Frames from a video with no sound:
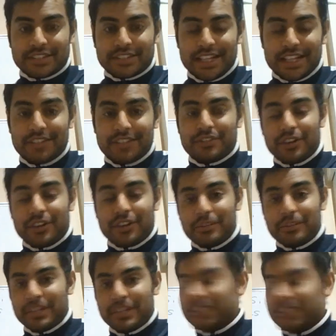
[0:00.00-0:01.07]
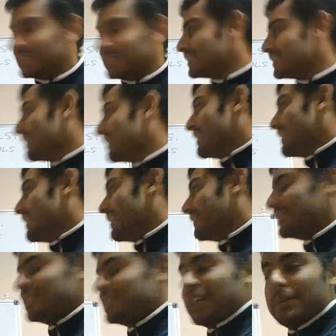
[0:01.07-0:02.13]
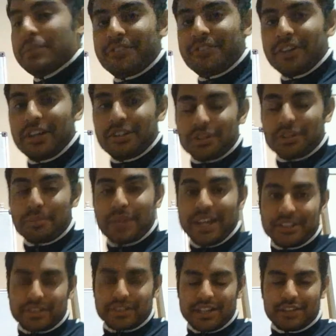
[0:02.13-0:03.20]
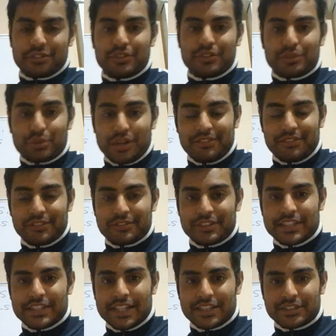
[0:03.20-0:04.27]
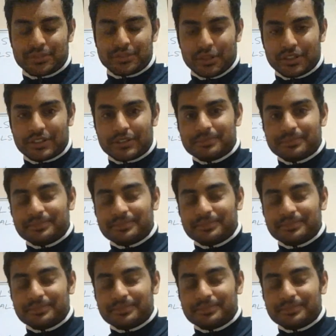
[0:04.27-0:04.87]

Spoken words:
and non-metals. And this can be found on page 112 of the textbook.